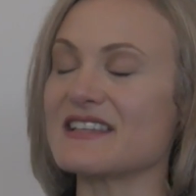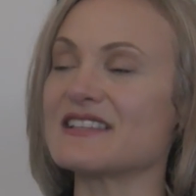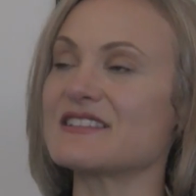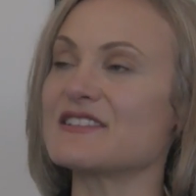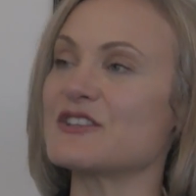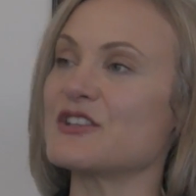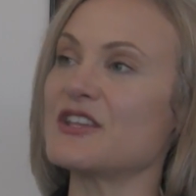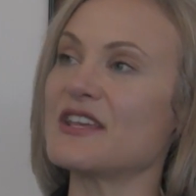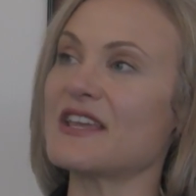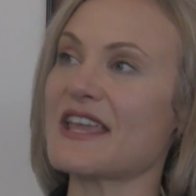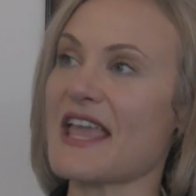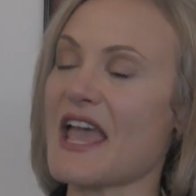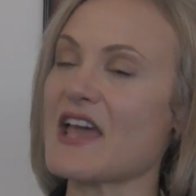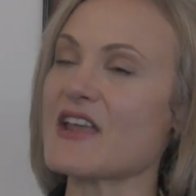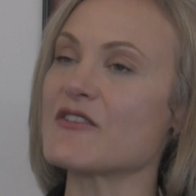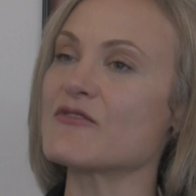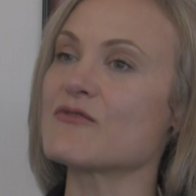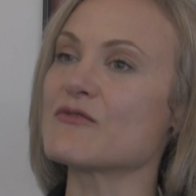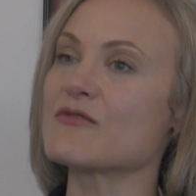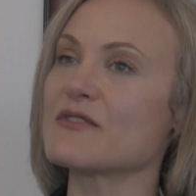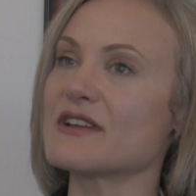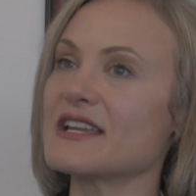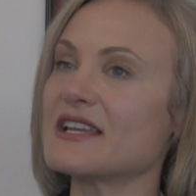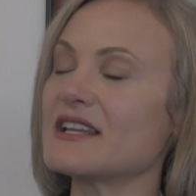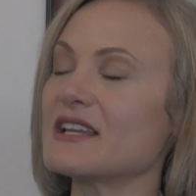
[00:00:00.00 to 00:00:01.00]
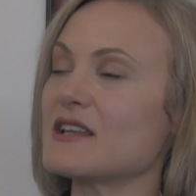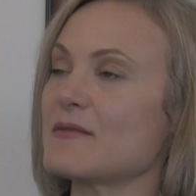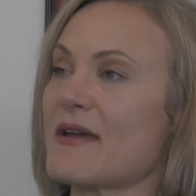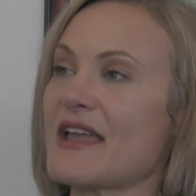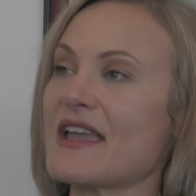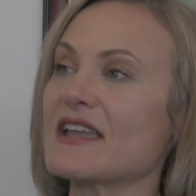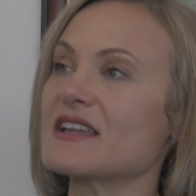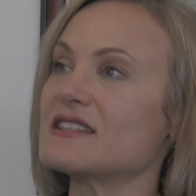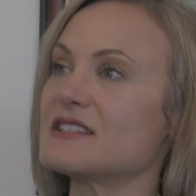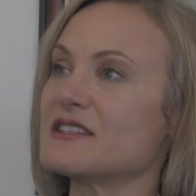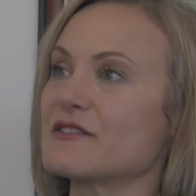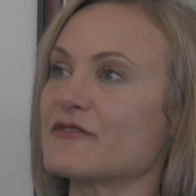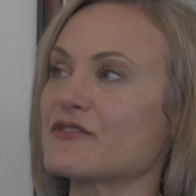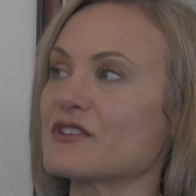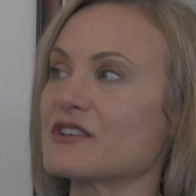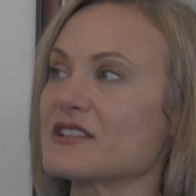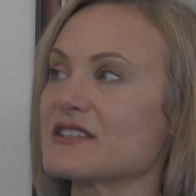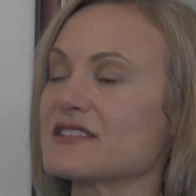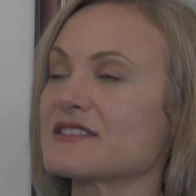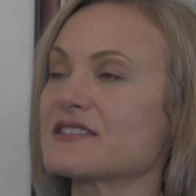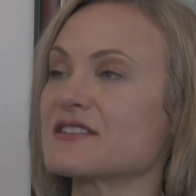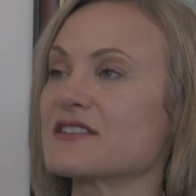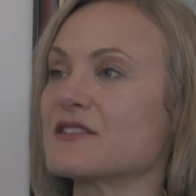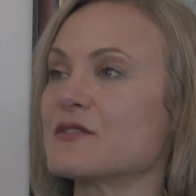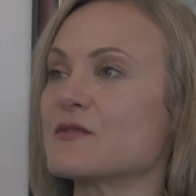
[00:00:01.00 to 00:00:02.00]
is that you can really make a
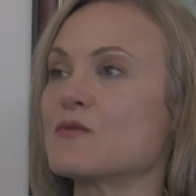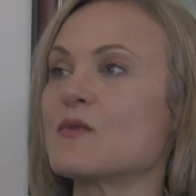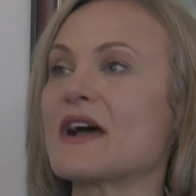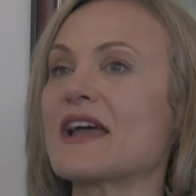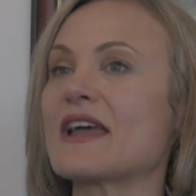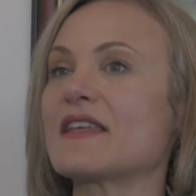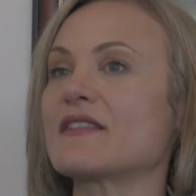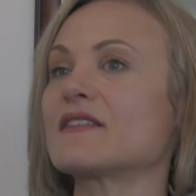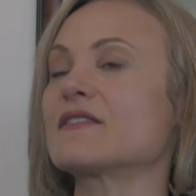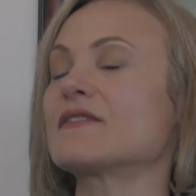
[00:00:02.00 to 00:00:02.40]
difference to the way